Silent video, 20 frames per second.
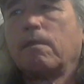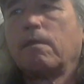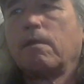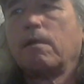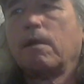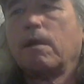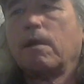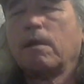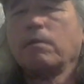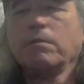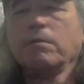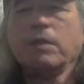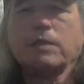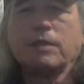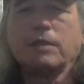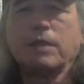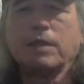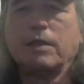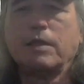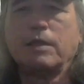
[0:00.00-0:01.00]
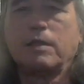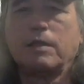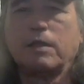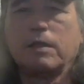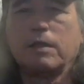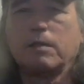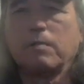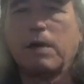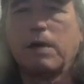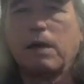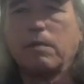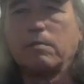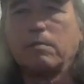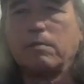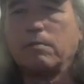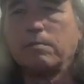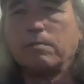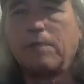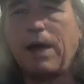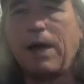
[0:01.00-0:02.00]
and I'm not saying anything about
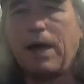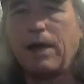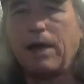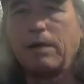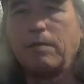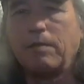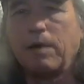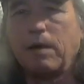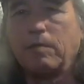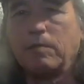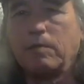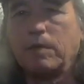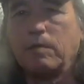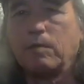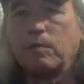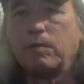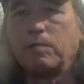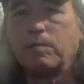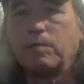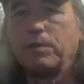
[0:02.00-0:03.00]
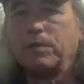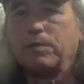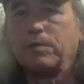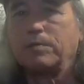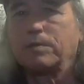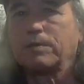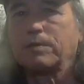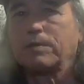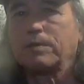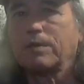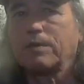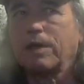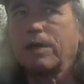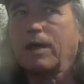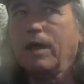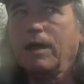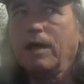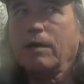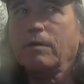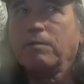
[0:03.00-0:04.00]
bad about men with boobs. I
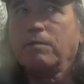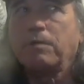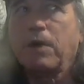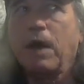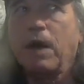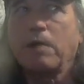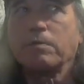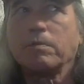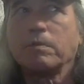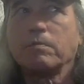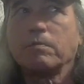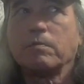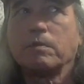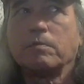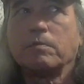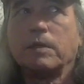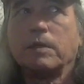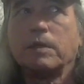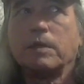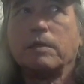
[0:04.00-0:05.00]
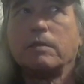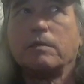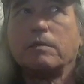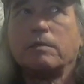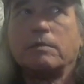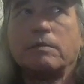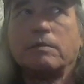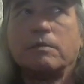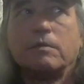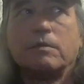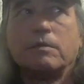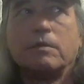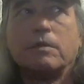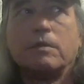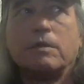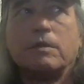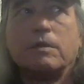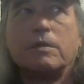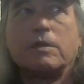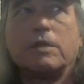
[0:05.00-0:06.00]
got no problem with men,
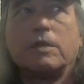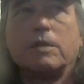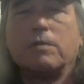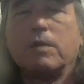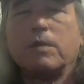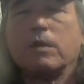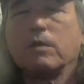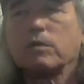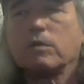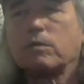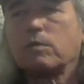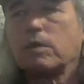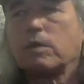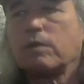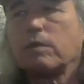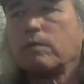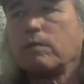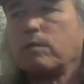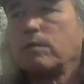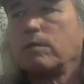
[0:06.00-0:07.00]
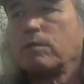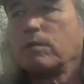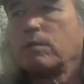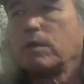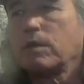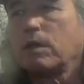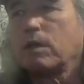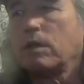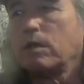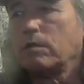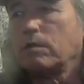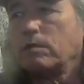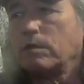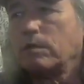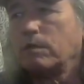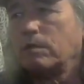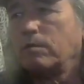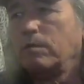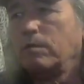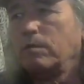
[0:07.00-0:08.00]
she-males, whatever you want to call
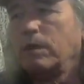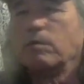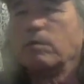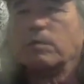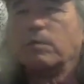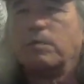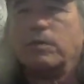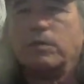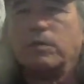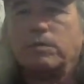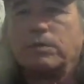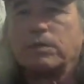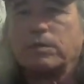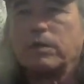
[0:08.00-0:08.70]
them, men with boobs.